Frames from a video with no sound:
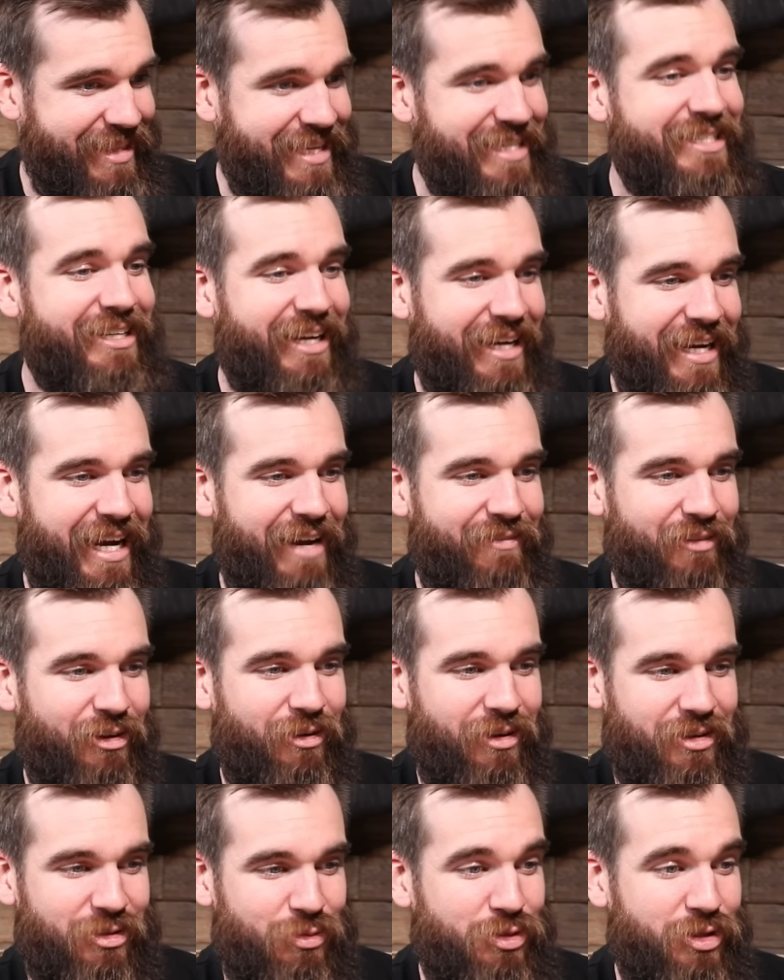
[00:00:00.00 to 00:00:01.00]
This I came
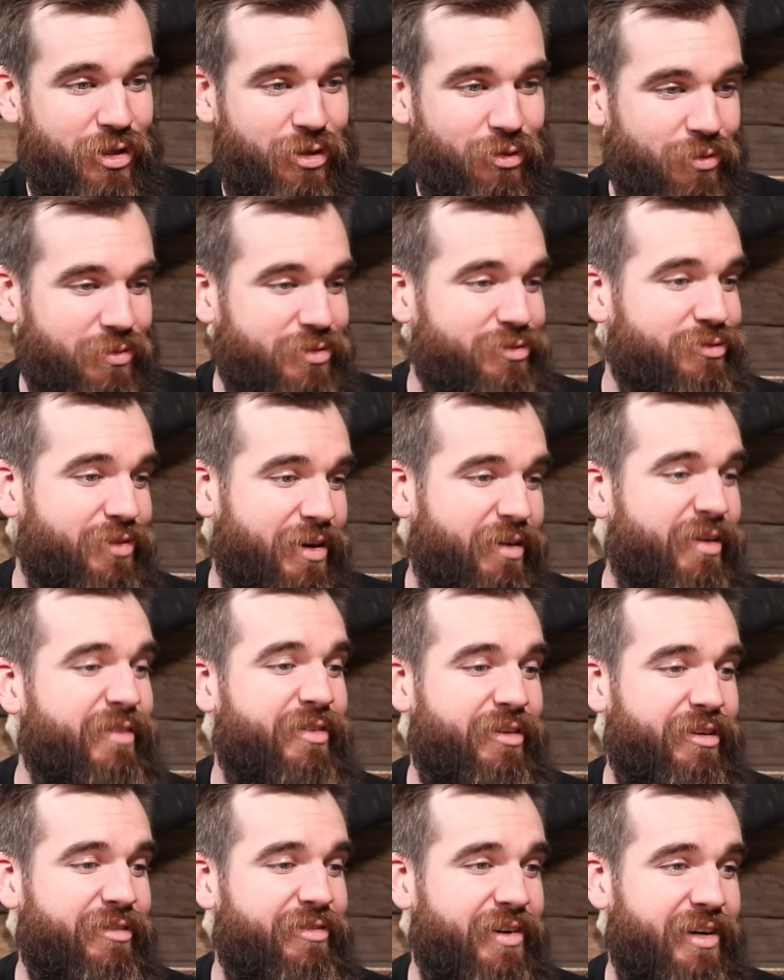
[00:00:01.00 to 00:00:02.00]
across, which I thought was very,
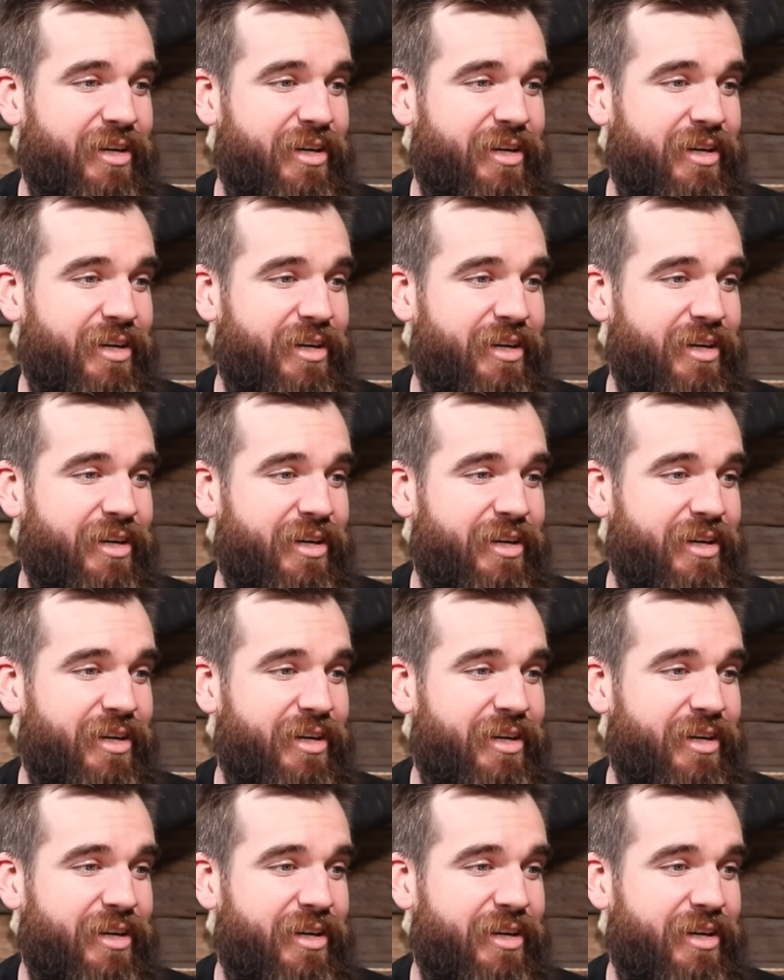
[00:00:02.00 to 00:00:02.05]
very